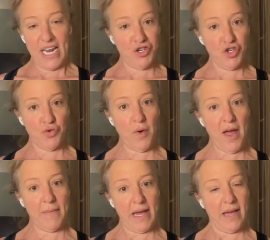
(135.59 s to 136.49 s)
and
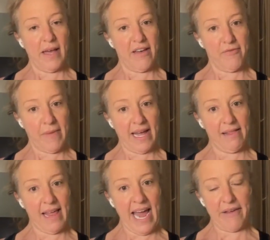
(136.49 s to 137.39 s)
trauma of
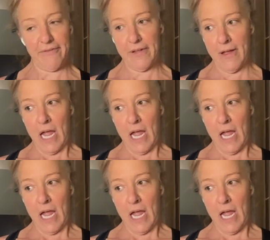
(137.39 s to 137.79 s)
my life.